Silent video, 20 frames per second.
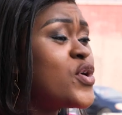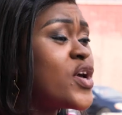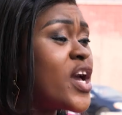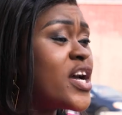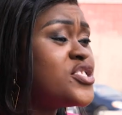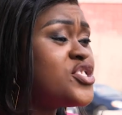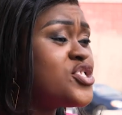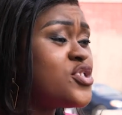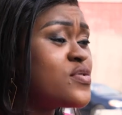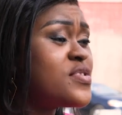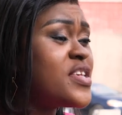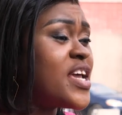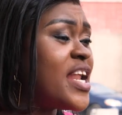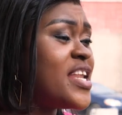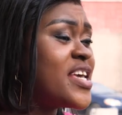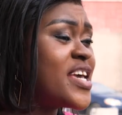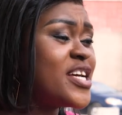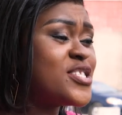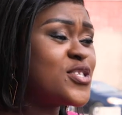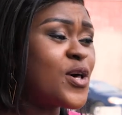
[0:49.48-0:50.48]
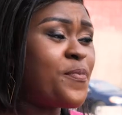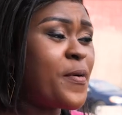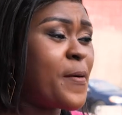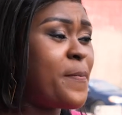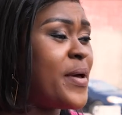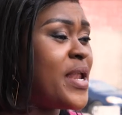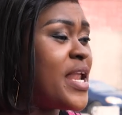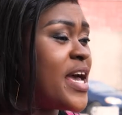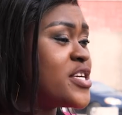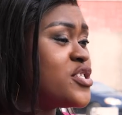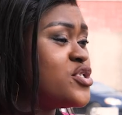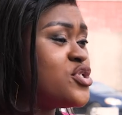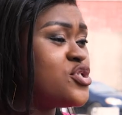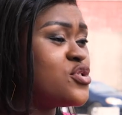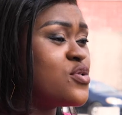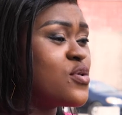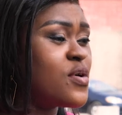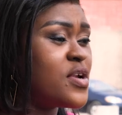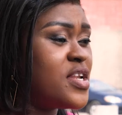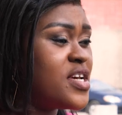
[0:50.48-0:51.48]
You can chew the alligator pepper like you
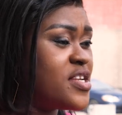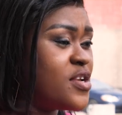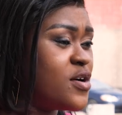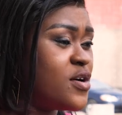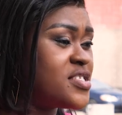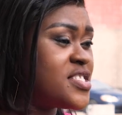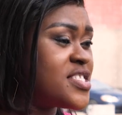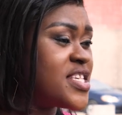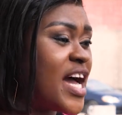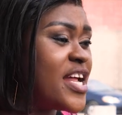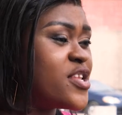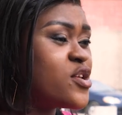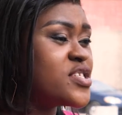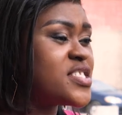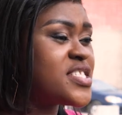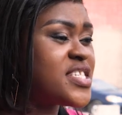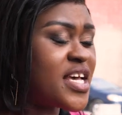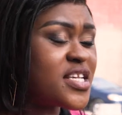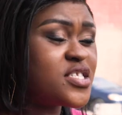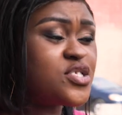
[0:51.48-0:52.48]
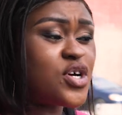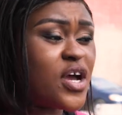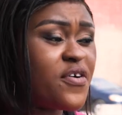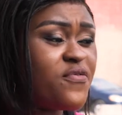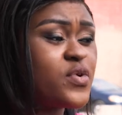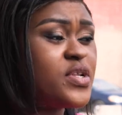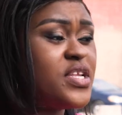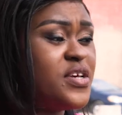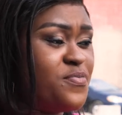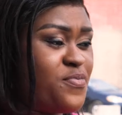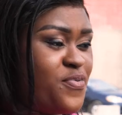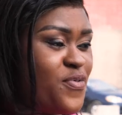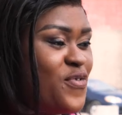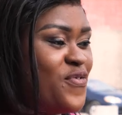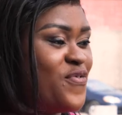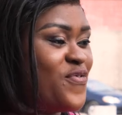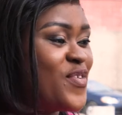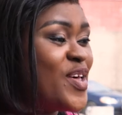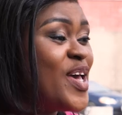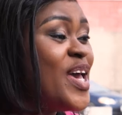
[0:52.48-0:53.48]
chew kola nuts and your sex drive will
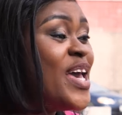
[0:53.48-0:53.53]
improve.